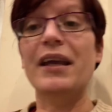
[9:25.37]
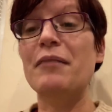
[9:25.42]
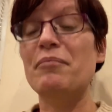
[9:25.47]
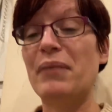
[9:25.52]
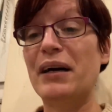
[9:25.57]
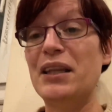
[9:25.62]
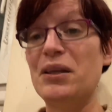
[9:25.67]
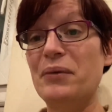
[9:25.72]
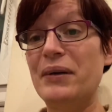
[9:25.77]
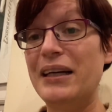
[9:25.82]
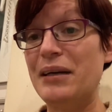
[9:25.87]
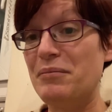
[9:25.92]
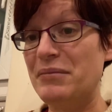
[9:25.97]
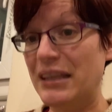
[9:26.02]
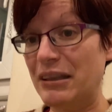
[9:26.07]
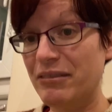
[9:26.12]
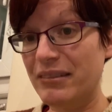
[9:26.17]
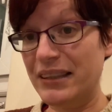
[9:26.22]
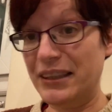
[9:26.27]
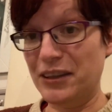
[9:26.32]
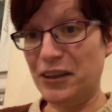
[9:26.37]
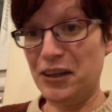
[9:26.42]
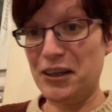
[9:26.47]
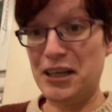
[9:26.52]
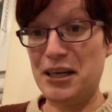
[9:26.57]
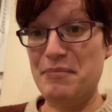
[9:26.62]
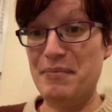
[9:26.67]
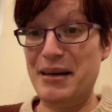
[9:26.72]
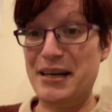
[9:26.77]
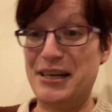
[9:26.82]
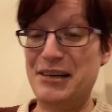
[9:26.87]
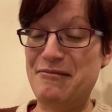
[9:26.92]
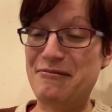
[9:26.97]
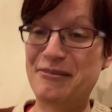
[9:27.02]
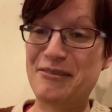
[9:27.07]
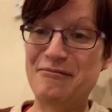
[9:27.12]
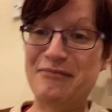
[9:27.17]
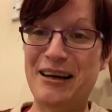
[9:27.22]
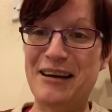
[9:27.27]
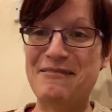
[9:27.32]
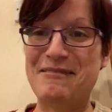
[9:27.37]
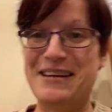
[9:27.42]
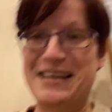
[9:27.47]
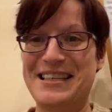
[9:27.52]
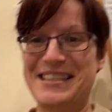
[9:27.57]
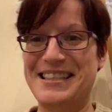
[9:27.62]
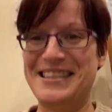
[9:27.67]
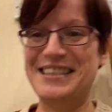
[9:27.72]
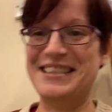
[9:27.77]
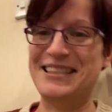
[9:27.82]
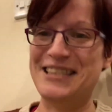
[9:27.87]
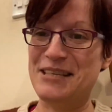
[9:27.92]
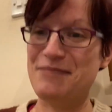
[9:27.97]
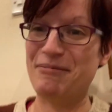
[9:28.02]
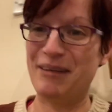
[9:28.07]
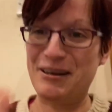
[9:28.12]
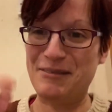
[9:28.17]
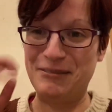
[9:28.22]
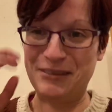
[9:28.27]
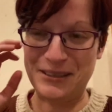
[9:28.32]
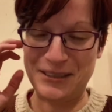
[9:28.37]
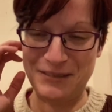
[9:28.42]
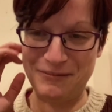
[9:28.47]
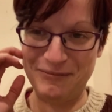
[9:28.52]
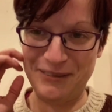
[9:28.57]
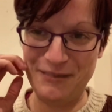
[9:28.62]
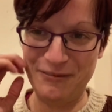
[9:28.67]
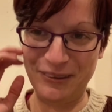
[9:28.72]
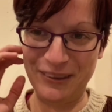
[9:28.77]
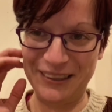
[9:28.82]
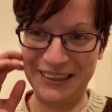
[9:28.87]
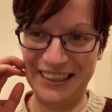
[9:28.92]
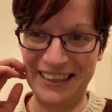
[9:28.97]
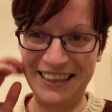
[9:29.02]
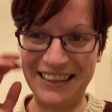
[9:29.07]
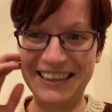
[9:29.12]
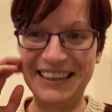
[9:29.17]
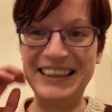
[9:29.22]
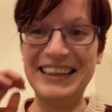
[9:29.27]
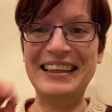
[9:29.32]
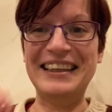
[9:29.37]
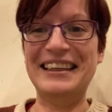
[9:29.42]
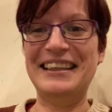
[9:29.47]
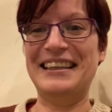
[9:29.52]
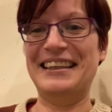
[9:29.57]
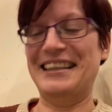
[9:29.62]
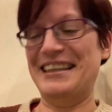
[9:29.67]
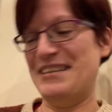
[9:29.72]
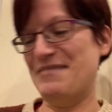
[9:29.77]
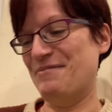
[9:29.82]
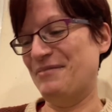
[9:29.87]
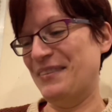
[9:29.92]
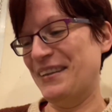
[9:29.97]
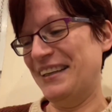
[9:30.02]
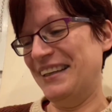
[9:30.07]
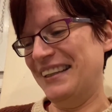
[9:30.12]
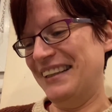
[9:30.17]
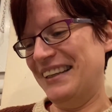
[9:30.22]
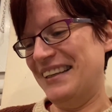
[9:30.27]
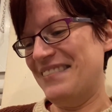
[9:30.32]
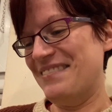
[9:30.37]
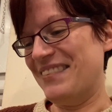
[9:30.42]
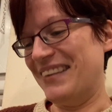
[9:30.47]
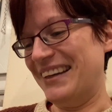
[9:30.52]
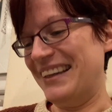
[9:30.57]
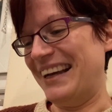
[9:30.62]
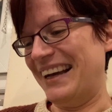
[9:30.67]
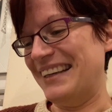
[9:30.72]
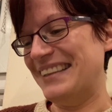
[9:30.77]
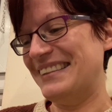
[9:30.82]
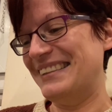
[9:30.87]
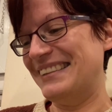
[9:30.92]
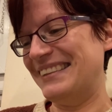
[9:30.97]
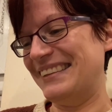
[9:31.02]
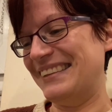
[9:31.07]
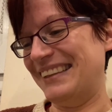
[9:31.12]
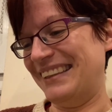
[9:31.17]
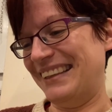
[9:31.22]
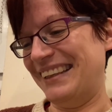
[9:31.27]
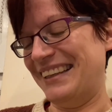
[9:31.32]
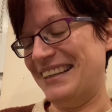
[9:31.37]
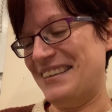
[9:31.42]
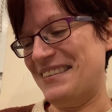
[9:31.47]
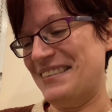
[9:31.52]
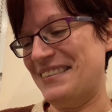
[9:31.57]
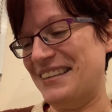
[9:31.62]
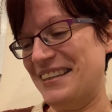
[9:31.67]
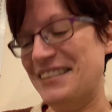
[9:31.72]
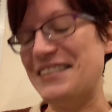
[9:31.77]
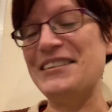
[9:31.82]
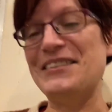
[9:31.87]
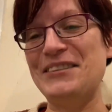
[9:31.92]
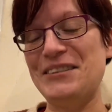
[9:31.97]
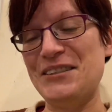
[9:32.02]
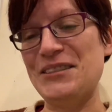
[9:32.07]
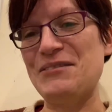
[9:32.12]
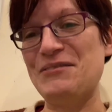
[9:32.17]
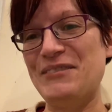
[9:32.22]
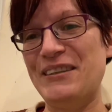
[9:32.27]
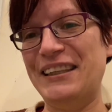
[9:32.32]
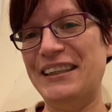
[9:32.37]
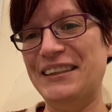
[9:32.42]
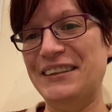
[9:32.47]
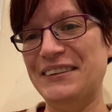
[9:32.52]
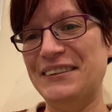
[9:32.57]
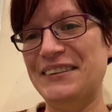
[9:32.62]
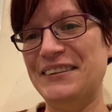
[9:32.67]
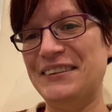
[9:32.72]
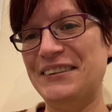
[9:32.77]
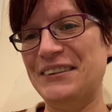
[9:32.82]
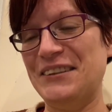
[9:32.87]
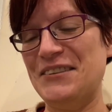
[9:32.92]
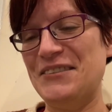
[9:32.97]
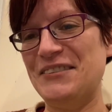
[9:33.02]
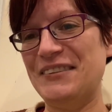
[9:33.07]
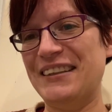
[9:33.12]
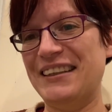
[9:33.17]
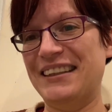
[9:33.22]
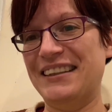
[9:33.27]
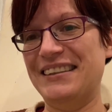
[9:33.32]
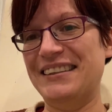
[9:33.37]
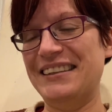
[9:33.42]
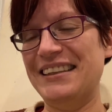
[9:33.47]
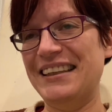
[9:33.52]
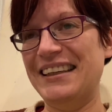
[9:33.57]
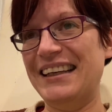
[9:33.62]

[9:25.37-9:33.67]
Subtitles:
By the way, I'm definitely not on commission from Rat Rations, despite what some people think. But yes, they do some really good stuff, and